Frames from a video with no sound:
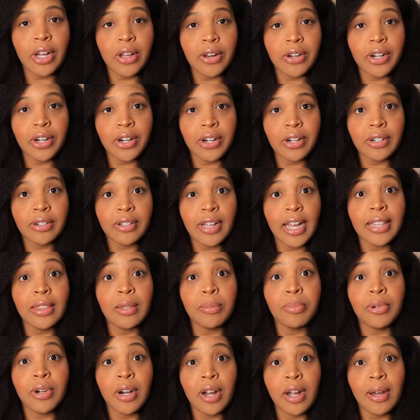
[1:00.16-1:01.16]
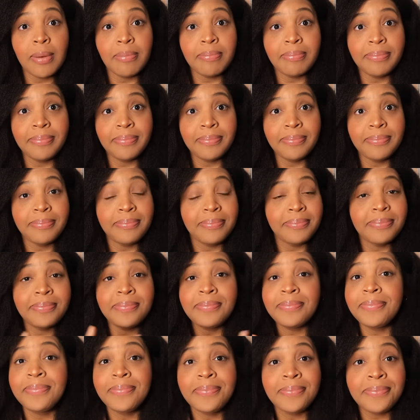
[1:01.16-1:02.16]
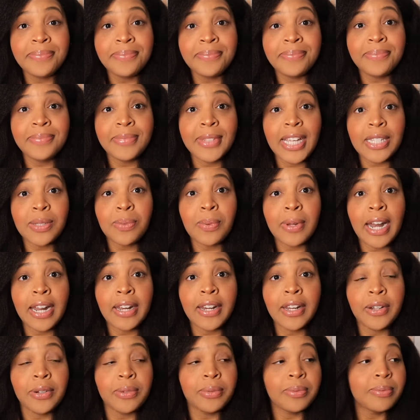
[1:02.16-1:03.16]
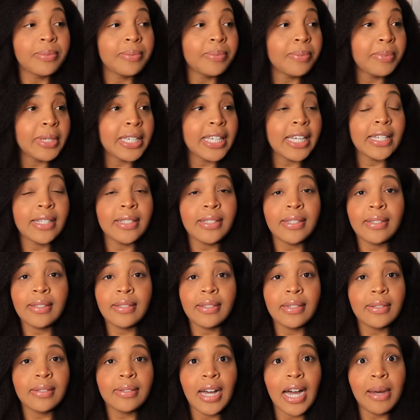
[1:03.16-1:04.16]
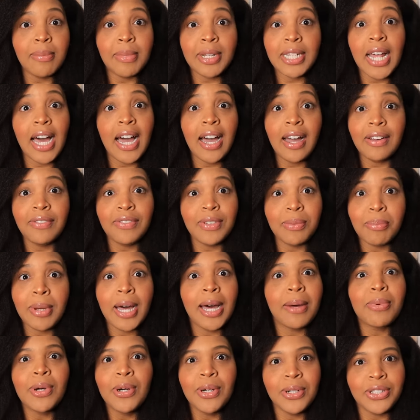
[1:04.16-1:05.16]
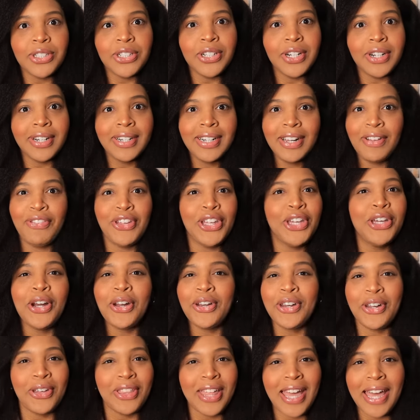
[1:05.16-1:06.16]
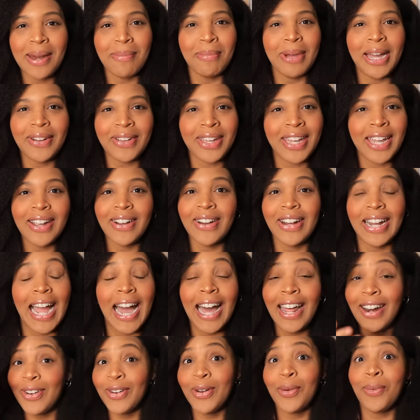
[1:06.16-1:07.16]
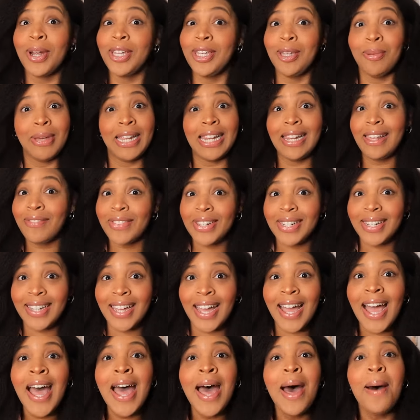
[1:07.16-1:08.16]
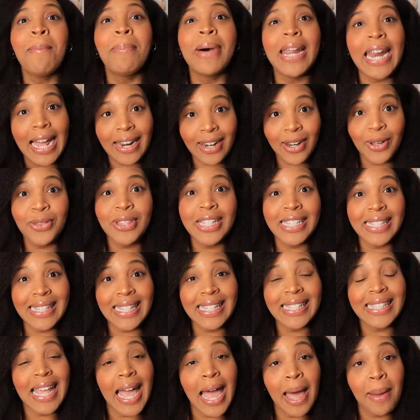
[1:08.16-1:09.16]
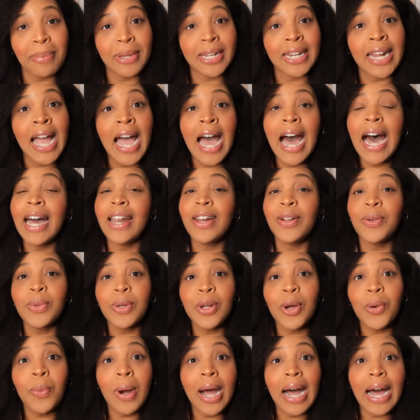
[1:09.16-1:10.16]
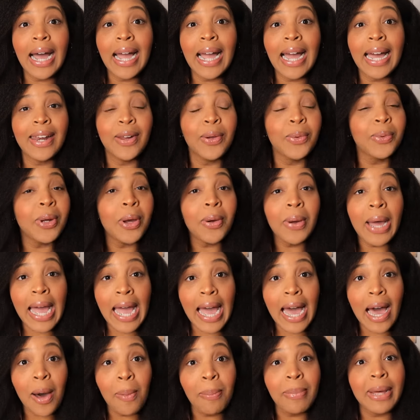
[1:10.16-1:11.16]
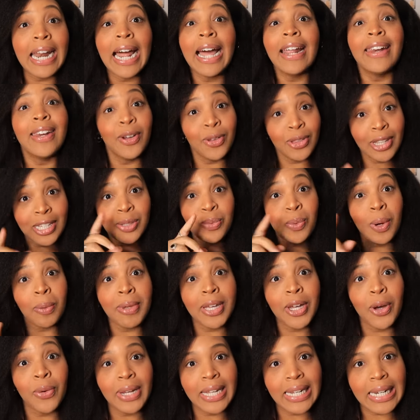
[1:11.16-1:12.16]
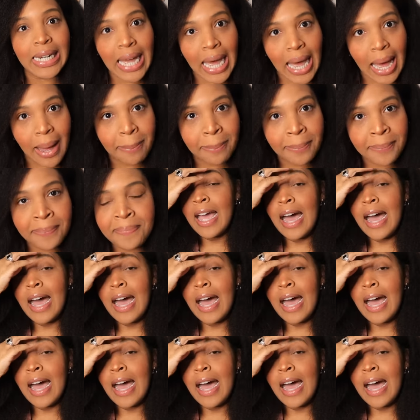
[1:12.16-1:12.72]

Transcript: on her at the prom. That's what I know because I'm alive in pop culture. If you don't know that about Carrie, I don't know where you've been living, but I know these things happen. I don't know why, I don't know how, but I know that's where we're gonna end up.